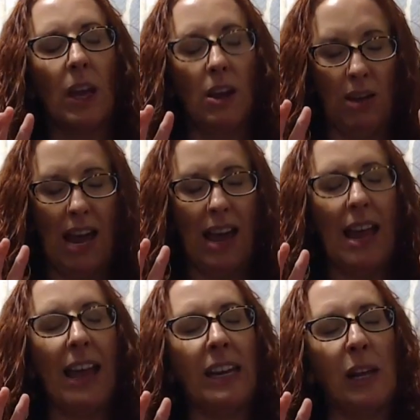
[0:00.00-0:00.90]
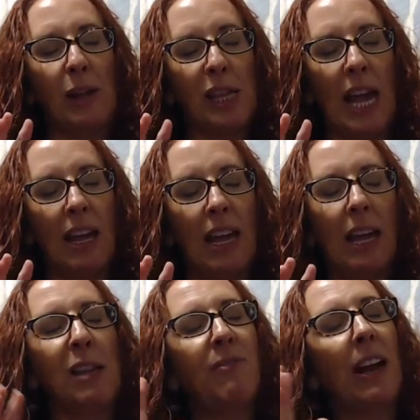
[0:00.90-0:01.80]
Okay, and he's saying
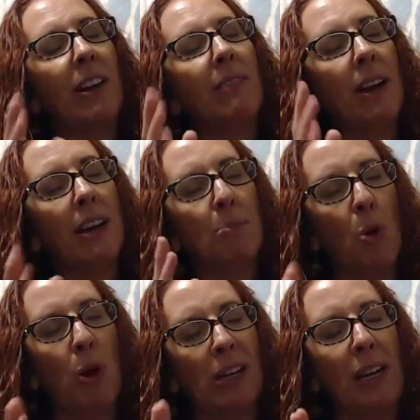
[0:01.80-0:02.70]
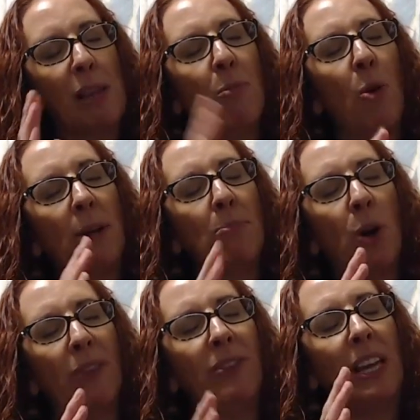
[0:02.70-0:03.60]
it's very, very important. It's more
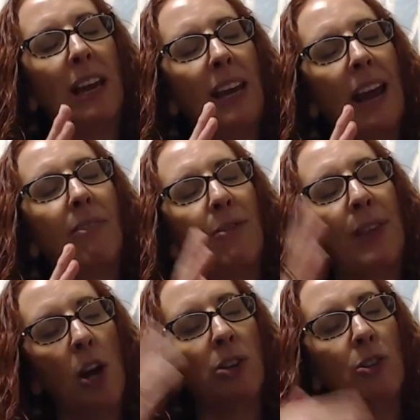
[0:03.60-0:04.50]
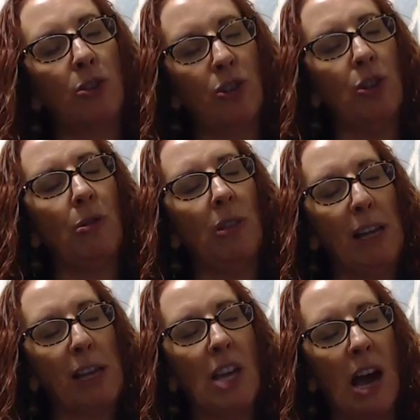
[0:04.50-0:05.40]
important than getting everything on your to-do
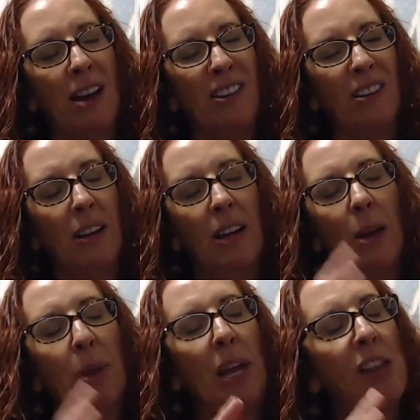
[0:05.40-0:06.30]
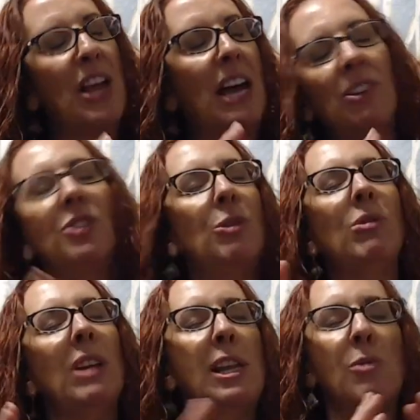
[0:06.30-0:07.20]
list done, because that to-do
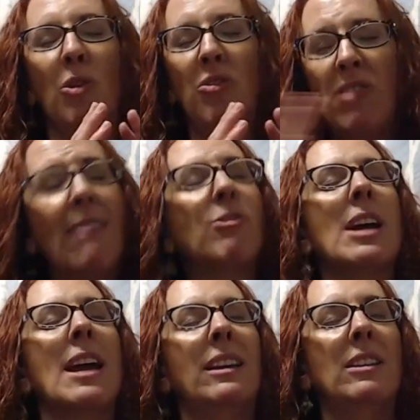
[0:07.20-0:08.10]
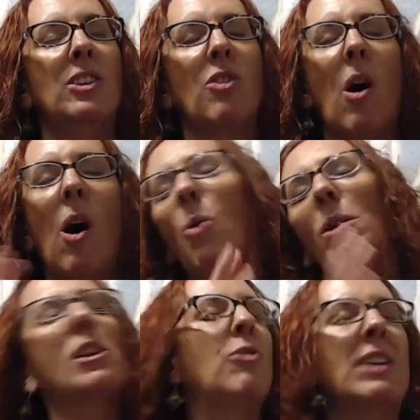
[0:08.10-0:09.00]
list will never end. You're
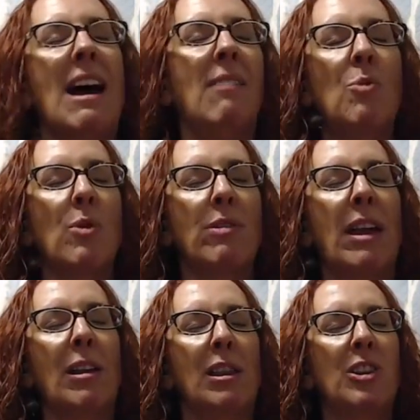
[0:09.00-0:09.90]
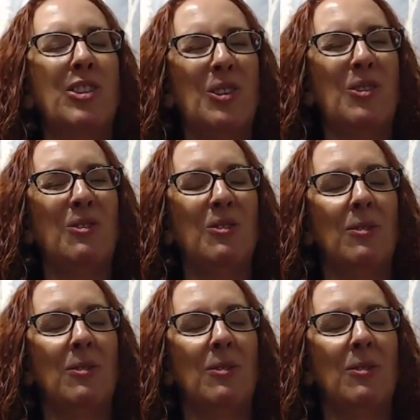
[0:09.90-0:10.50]
always going to have more things to do.